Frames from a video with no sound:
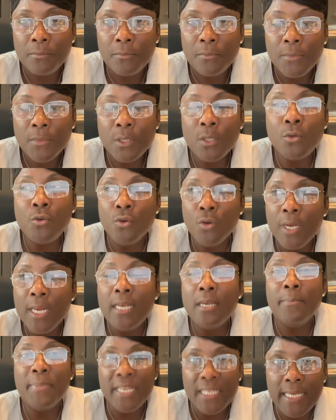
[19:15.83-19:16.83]
So you need
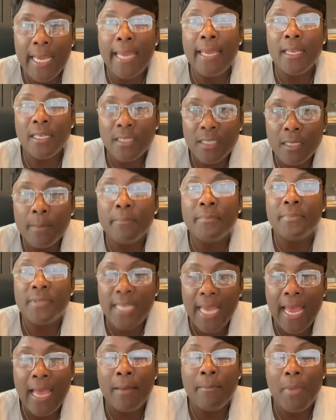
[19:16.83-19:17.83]
to be taking some
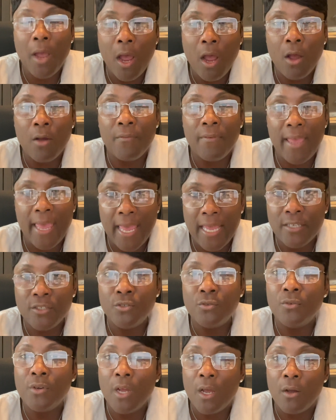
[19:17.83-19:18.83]
time off as
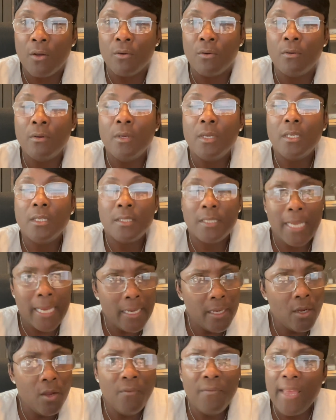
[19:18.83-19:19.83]
you go. Take
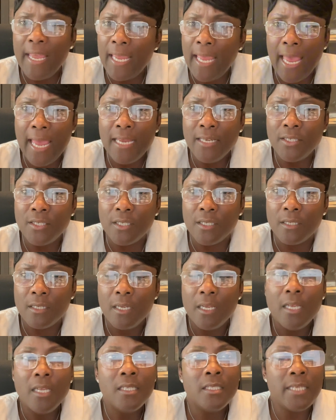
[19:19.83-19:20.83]
your vacation.
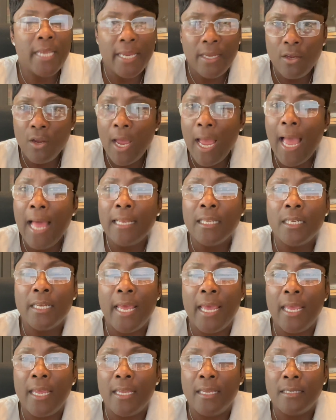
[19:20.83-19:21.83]
Take your
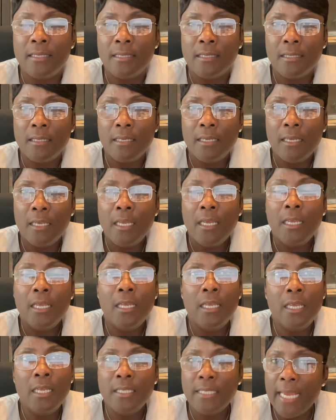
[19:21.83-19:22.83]
holidays.
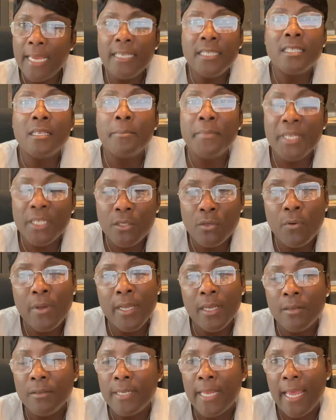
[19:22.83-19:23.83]
Take some mental
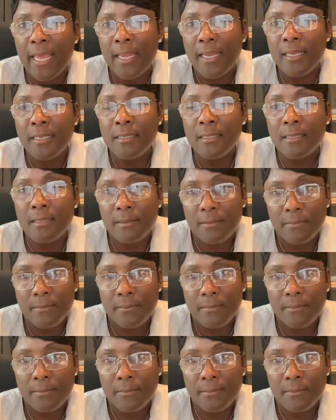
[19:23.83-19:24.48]
health days.